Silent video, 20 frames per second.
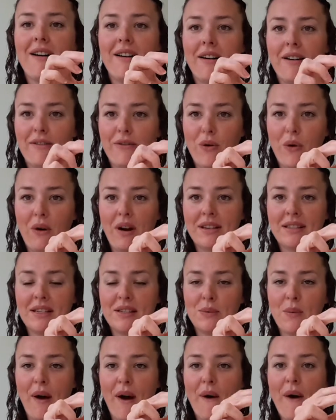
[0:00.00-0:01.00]
for us
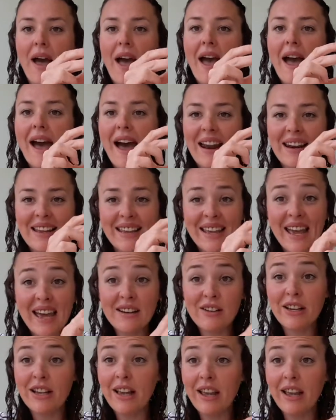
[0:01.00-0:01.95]
as well. And again,